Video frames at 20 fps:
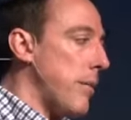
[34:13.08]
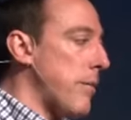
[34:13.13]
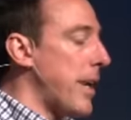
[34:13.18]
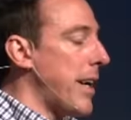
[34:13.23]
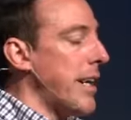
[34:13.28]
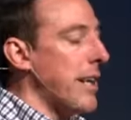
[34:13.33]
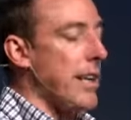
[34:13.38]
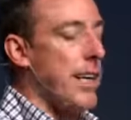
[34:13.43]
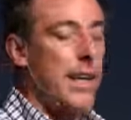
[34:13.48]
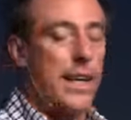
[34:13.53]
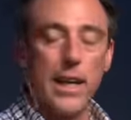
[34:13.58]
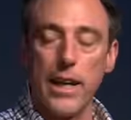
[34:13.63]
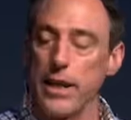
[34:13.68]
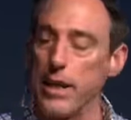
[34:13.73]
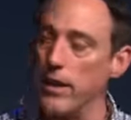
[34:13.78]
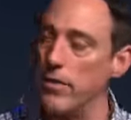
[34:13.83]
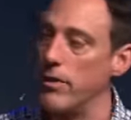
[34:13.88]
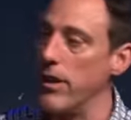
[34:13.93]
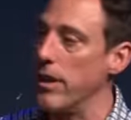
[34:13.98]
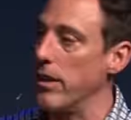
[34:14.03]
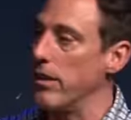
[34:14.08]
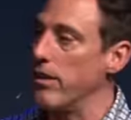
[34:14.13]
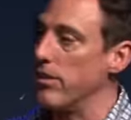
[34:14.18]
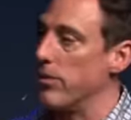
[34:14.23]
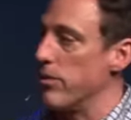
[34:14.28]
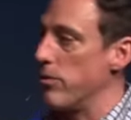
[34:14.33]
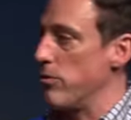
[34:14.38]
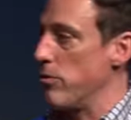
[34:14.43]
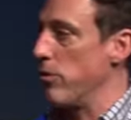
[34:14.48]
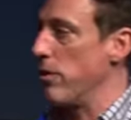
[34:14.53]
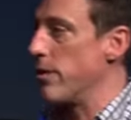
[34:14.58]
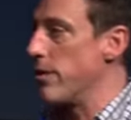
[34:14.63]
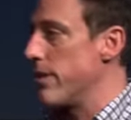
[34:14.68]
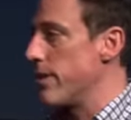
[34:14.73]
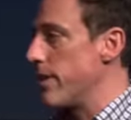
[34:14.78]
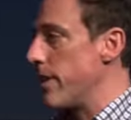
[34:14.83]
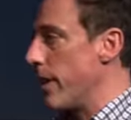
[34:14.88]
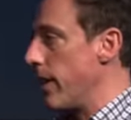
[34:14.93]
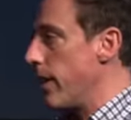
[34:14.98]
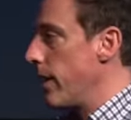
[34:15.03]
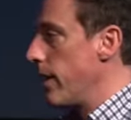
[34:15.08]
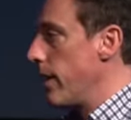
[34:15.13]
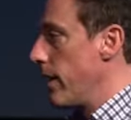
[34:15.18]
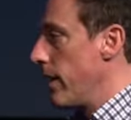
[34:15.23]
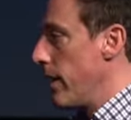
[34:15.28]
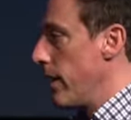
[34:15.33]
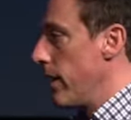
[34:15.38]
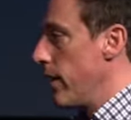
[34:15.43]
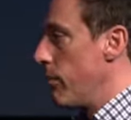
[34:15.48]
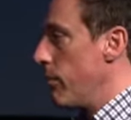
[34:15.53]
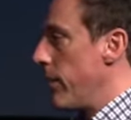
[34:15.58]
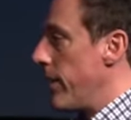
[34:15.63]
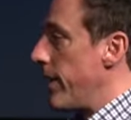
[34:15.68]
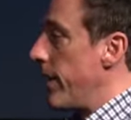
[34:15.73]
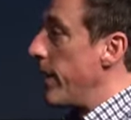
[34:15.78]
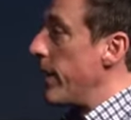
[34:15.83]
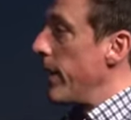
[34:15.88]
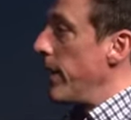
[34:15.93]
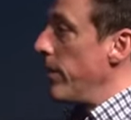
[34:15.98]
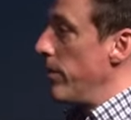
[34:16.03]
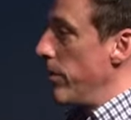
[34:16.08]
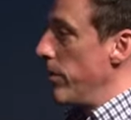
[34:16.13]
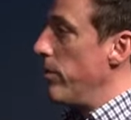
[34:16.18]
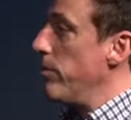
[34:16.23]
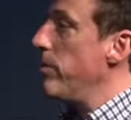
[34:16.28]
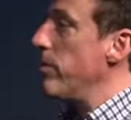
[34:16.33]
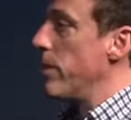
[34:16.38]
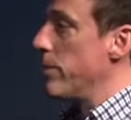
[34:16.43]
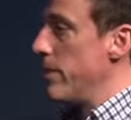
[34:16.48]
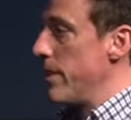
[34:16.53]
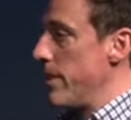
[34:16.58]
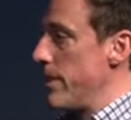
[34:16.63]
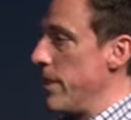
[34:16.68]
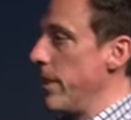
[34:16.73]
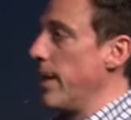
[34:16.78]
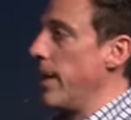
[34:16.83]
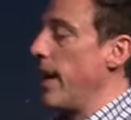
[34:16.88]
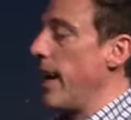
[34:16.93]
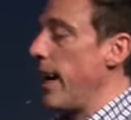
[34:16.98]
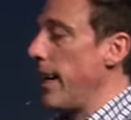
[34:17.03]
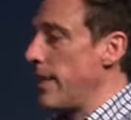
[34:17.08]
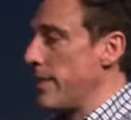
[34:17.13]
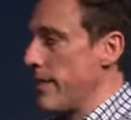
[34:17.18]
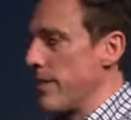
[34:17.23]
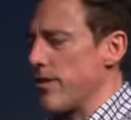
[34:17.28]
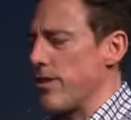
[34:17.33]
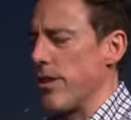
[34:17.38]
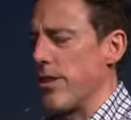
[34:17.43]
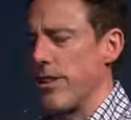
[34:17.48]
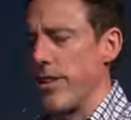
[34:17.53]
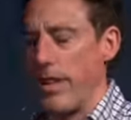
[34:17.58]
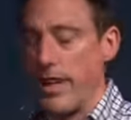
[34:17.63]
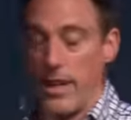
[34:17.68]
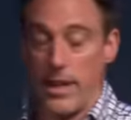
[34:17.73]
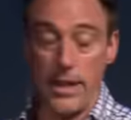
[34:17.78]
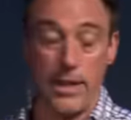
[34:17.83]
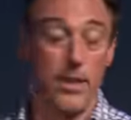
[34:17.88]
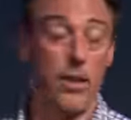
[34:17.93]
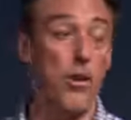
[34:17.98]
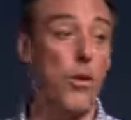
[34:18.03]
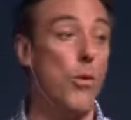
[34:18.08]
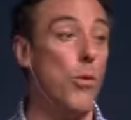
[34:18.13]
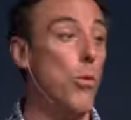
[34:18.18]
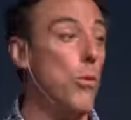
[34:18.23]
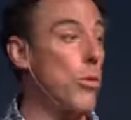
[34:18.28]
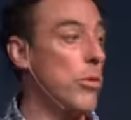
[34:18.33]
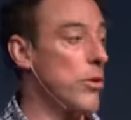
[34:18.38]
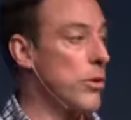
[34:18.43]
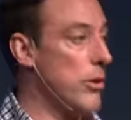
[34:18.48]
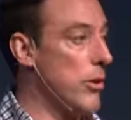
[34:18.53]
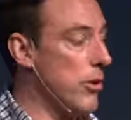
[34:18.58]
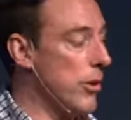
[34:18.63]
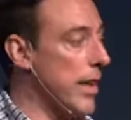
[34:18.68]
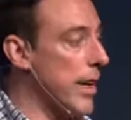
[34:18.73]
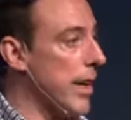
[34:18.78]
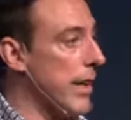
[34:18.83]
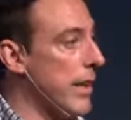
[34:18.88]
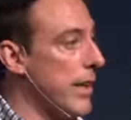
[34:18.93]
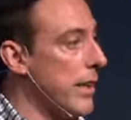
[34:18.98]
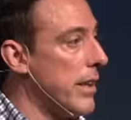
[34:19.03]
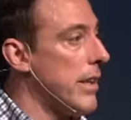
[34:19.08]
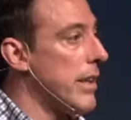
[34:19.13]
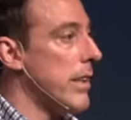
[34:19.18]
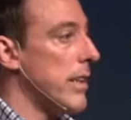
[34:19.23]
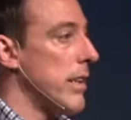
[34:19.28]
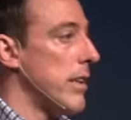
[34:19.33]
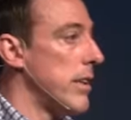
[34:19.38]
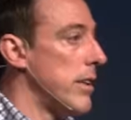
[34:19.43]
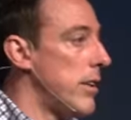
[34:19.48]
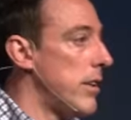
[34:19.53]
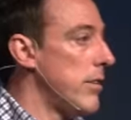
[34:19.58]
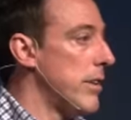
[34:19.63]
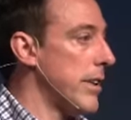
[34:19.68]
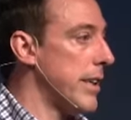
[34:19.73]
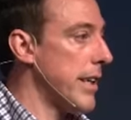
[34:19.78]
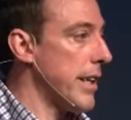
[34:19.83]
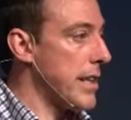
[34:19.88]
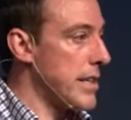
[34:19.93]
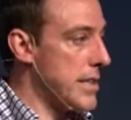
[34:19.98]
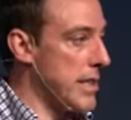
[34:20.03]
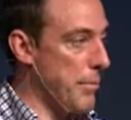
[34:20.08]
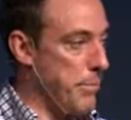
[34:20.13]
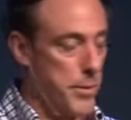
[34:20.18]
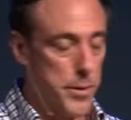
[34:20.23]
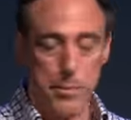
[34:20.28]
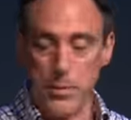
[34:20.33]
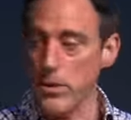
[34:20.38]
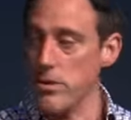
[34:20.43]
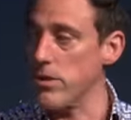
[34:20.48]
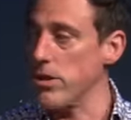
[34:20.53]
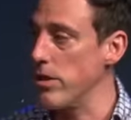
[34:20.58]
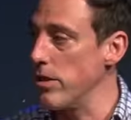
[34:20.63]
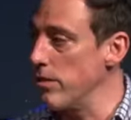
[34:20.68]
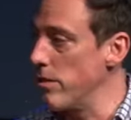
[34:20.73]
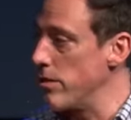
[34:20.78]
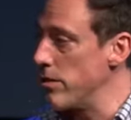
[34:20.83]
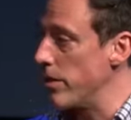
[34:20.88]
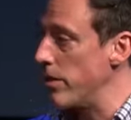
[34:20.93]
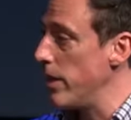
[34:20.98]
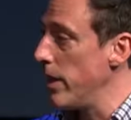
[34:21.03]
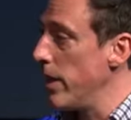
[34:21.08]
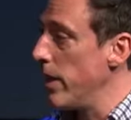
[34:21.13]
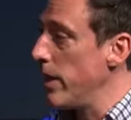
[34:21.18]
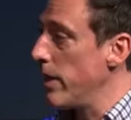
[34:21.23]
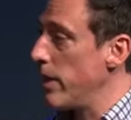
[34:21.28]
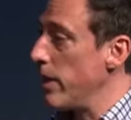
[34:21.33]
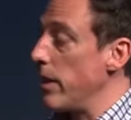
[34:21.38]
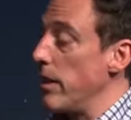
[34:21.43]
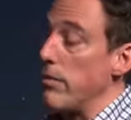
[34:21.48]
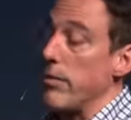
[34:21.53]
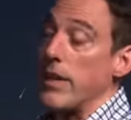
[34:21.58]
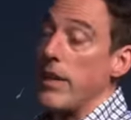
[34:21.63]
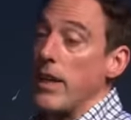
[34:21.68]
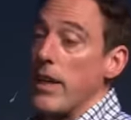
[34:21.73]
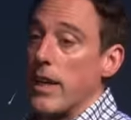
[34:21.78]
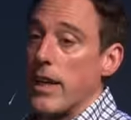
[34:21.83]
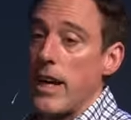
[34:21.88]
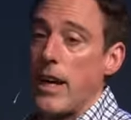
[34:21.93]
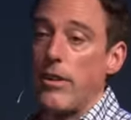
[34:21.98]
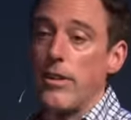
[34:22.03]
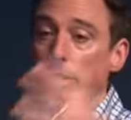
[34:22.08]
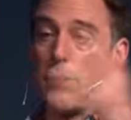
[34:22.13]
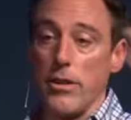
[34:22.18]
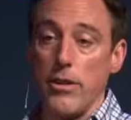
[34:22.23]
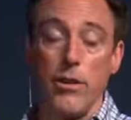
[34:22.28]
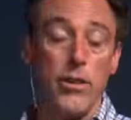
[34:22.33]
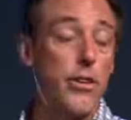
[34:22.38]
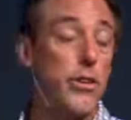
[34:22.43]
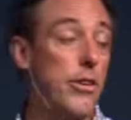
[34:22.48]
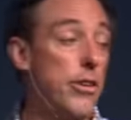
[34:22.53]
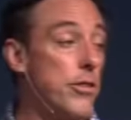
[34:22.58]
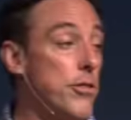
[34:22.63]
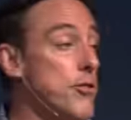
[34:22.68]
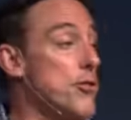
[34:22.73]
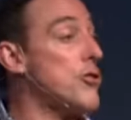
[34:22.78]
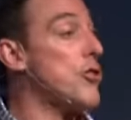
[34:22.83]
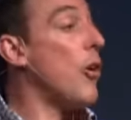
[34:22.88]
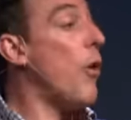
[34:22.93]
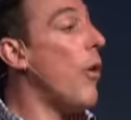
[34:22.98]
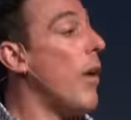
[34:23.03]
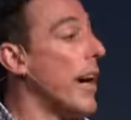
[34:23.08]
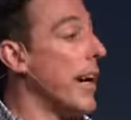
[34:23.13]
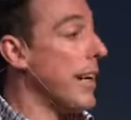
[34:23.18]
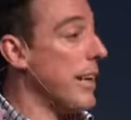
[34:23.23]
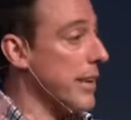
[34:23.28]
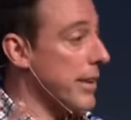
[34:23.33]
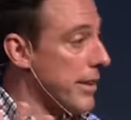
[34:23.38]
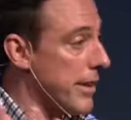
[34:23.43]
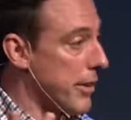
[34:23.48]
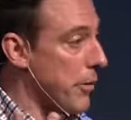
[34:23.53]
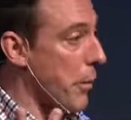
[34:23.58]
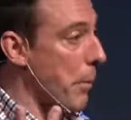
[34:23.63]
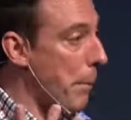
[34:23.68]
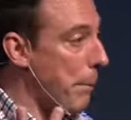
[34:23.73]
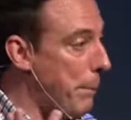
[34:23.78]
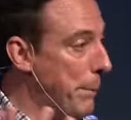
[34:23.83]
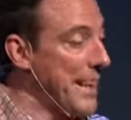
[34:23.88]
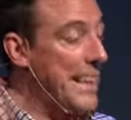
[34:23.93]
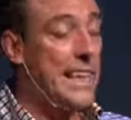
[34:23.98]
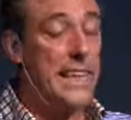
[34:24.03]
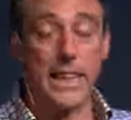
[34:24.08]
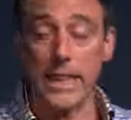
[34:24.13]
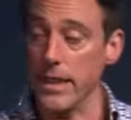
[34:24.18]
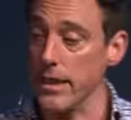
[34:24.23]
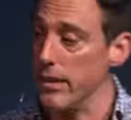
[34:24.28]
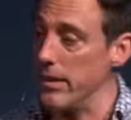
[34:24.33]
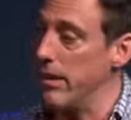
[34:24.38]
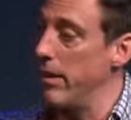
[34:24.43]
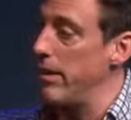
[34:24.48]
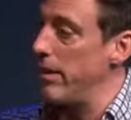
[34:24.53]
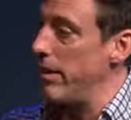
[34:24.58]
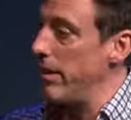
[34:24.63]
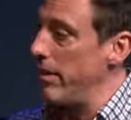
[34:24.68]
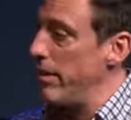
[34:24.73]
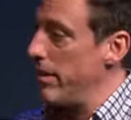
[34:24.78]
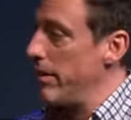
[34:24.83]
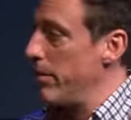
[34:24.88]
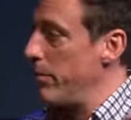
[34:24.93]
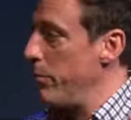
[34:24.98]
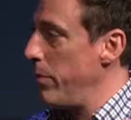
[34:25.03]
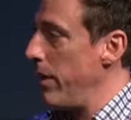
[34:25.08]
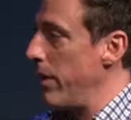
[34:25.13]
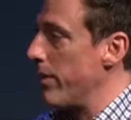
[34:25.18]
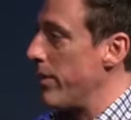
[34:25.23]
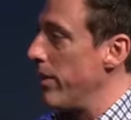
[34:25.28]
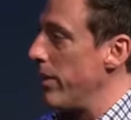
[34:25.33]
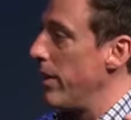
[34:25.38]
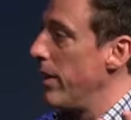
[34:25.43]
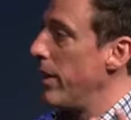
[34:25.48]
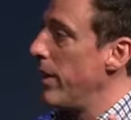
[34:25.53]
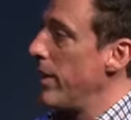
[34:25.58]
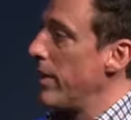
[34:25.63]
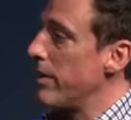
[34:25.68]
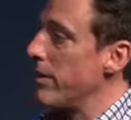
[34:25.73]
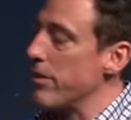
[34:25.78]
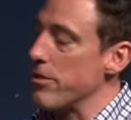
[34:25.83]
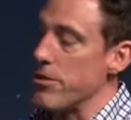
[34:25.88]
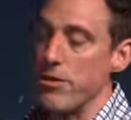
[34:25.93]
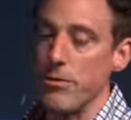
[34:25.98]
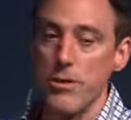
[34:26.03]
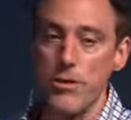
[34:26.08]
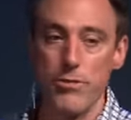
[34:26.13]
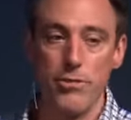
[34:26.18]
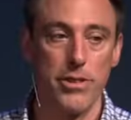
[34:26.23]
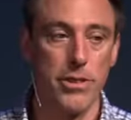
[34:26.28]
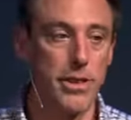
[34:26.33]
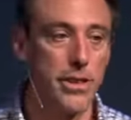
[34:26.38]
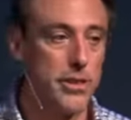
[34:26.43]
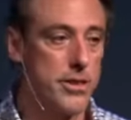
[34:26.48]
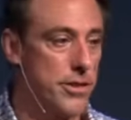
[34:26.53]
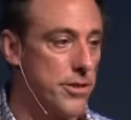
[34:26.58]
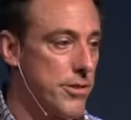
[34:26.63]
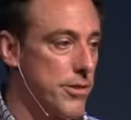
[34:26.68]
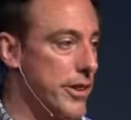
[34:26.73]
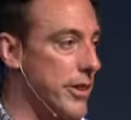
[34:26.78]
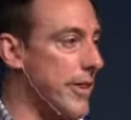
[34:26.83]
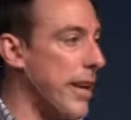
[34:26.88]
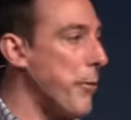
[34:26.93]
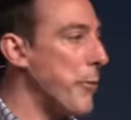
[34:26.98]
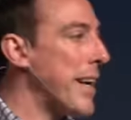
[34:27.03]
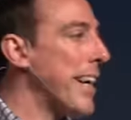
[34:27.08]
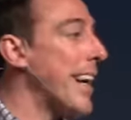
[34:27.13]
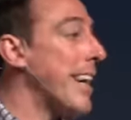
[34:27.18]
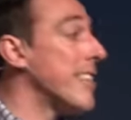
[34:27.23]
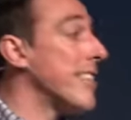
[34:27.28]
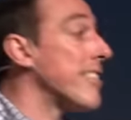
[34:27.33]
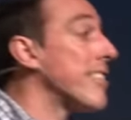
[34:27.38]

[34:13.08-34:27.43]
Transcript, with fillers: might not get it, right, because the sword thing. But then they do, and we see in Acts, they start to get it. Oh, okay, you know, and they accept the persecution. They even count it as joy that they were beaten by the Jewish religious leader, that we got to